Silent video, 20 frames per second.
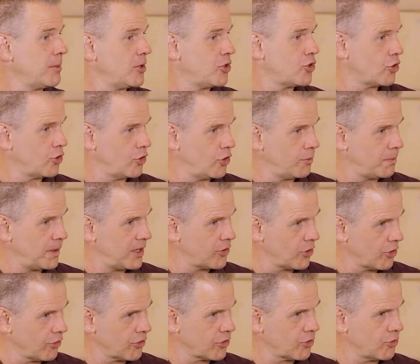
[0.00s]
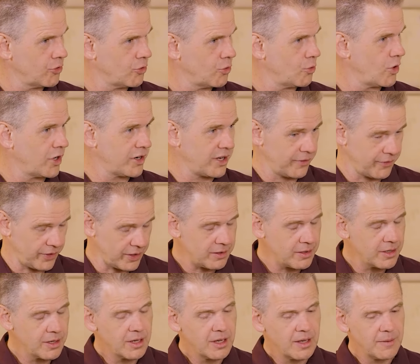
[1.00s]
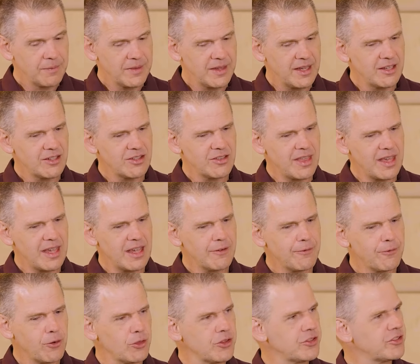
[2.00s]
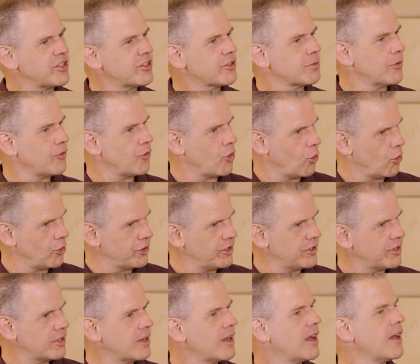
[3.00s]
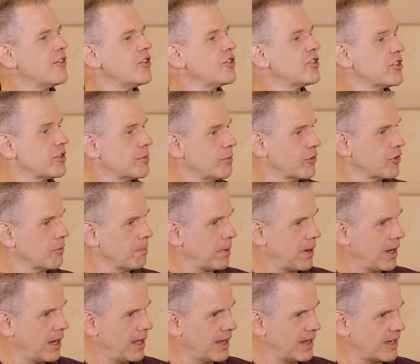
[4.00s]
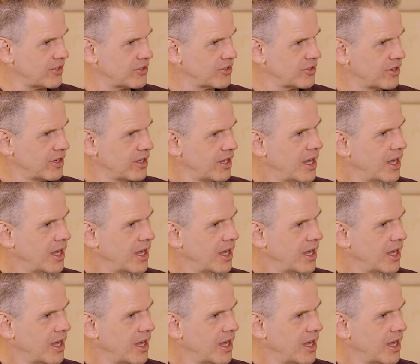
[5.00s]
DB2, be it Oracle, whatever, is there for the system of audit and the system of compliance.